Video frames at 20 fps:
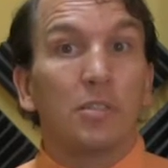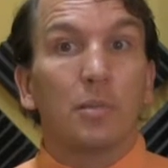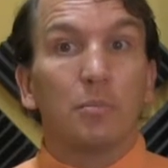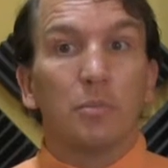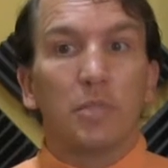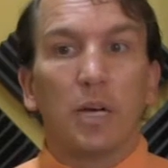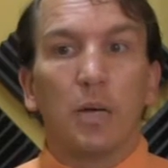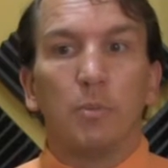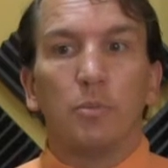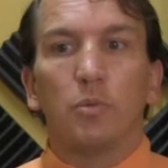
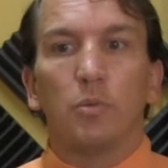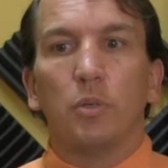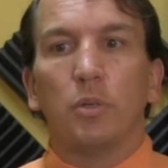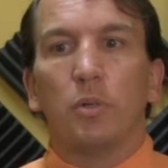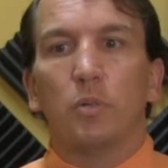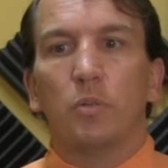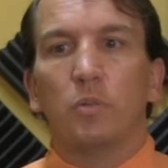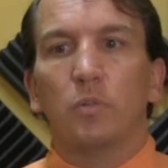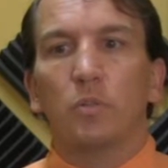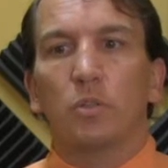Sometimes
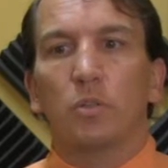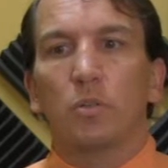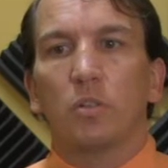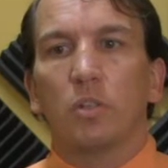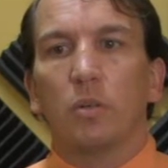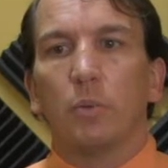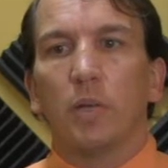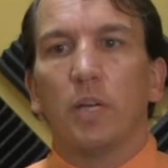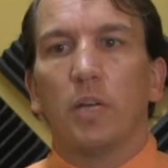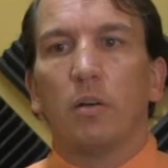
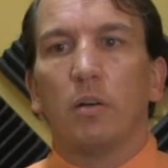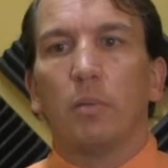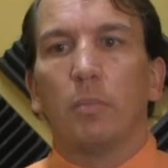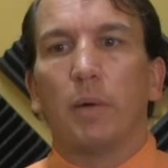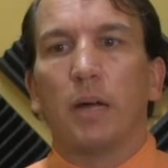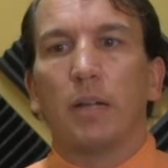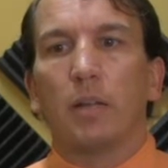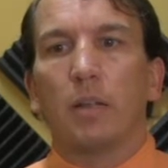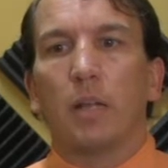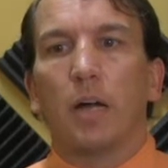certainly we hear
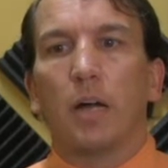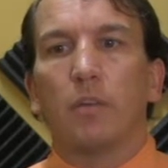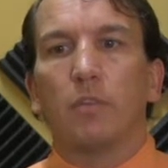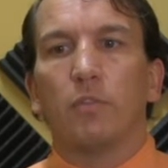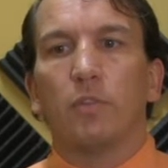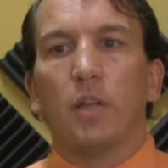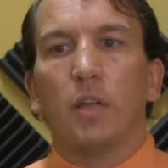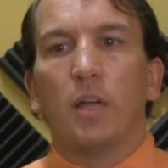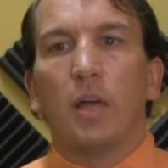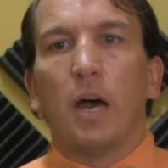about a lot
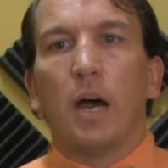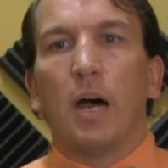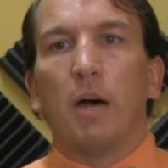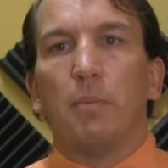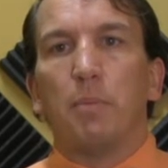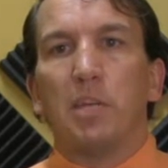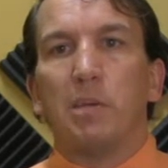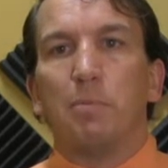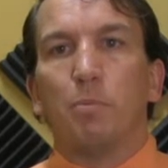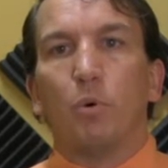of
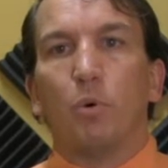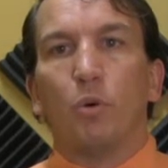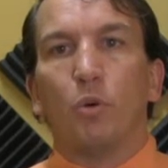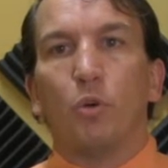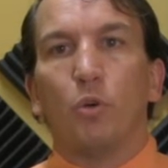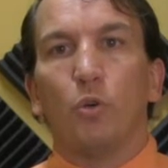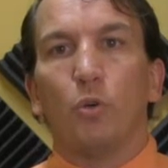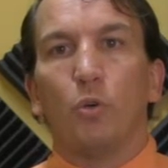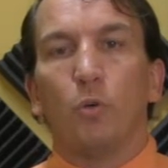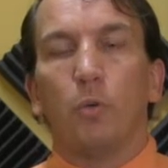people
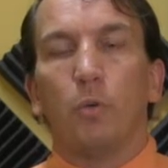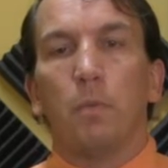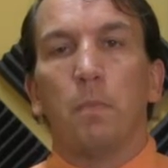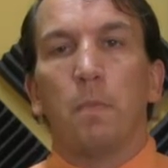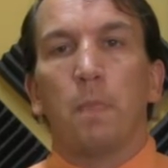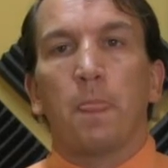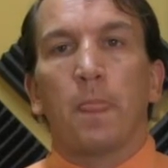who